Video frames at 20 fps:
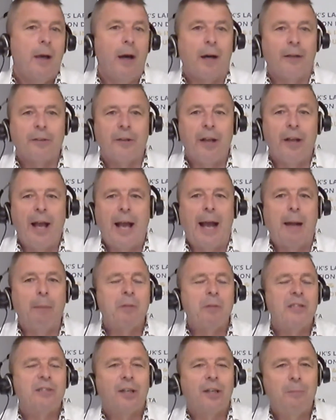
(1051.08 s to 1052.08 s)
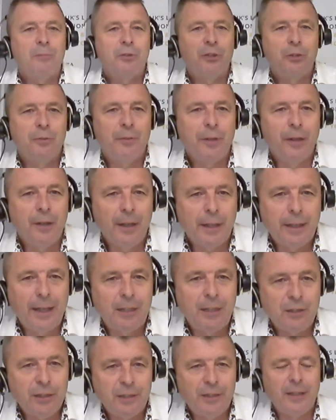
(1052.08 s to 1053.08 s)
I don't know how many times you and I can
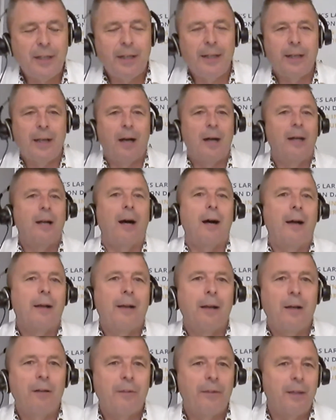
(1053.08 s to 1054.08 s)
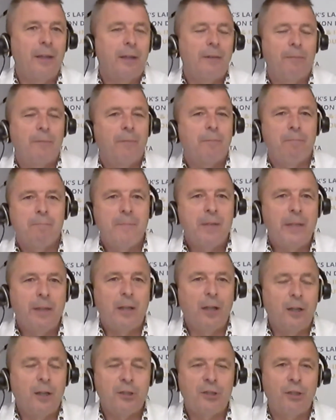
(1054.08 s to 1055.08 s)
actually state that. I can't think of in the
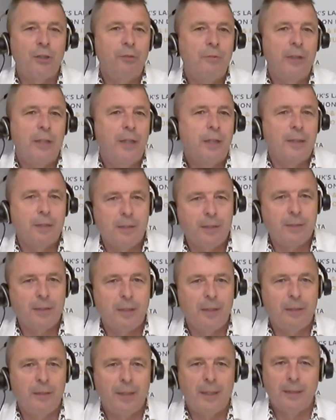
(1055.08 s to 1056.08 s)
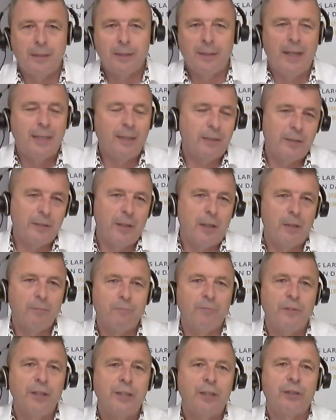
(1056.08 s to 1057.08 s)
last 2 years that London hasn't
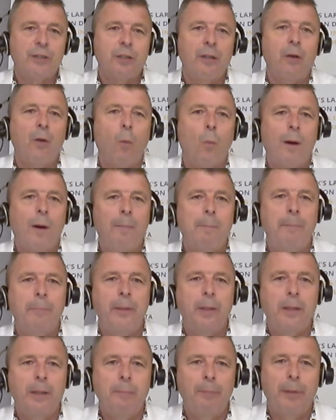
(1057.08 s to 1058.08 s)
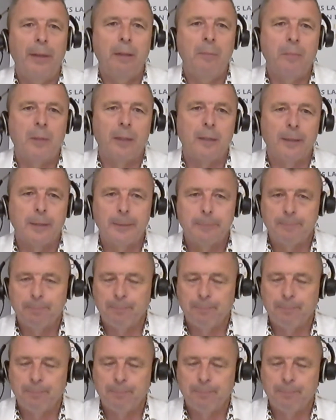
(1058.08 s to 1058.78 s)
reached the £1 billion mark.